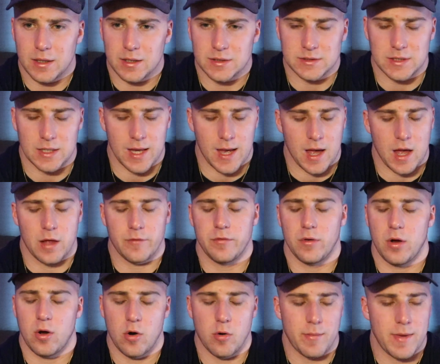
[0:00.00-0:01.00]
is the
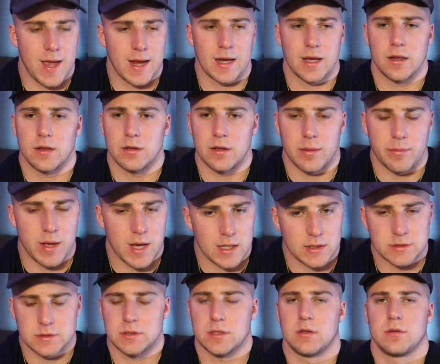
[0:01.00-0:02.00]
alpha, omega, the
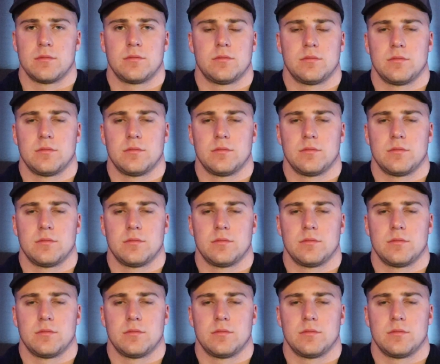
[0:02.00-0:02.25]
best.